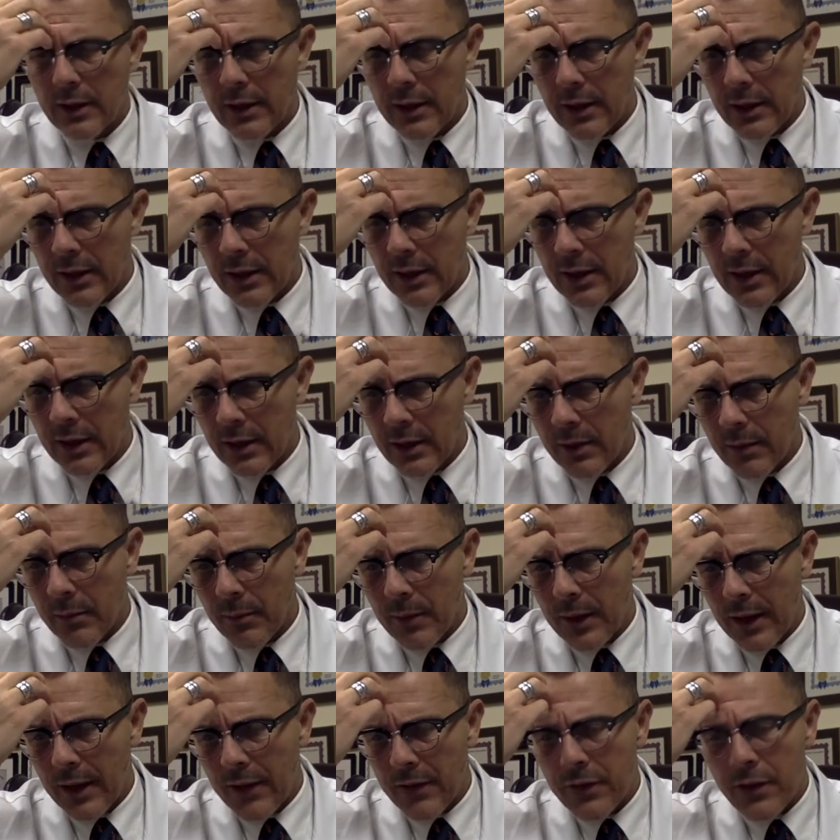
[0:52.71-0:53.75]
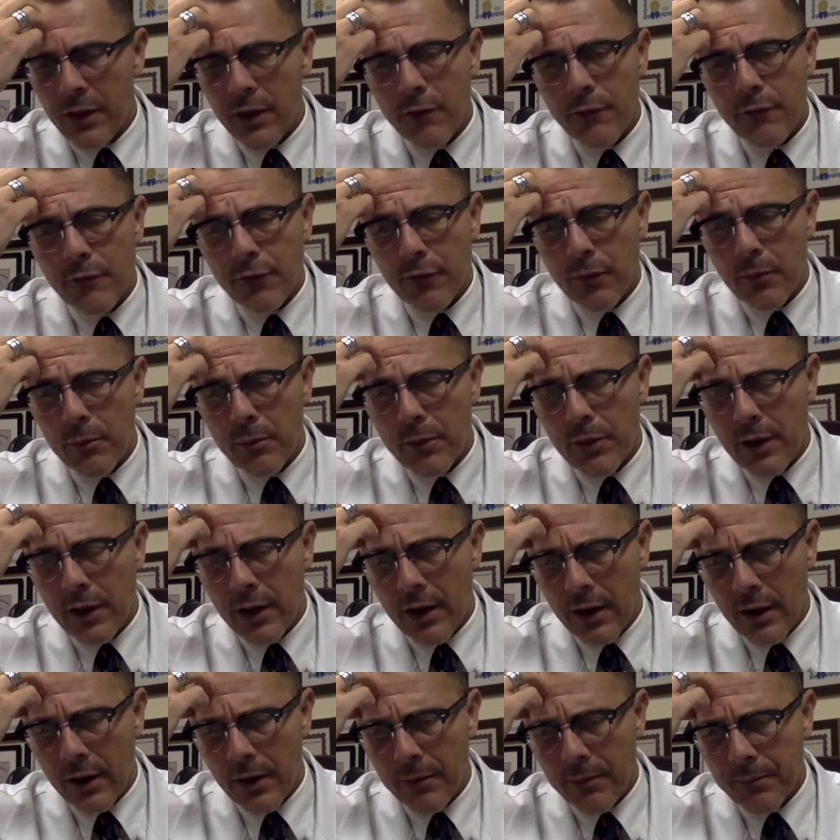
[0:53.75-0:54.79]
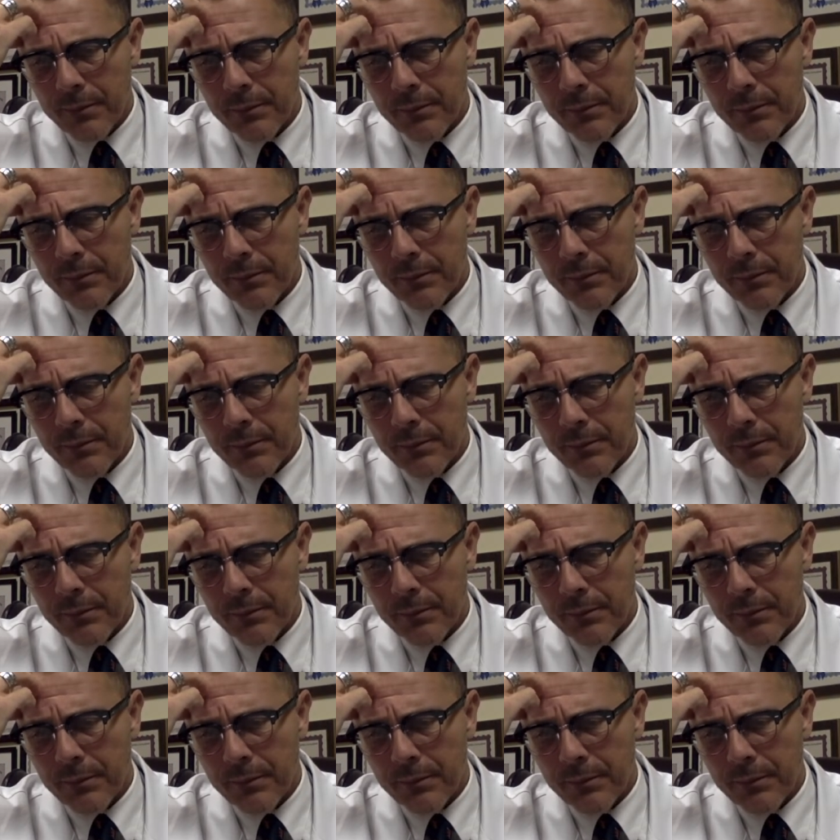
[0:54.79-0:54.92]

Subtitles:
And then from there,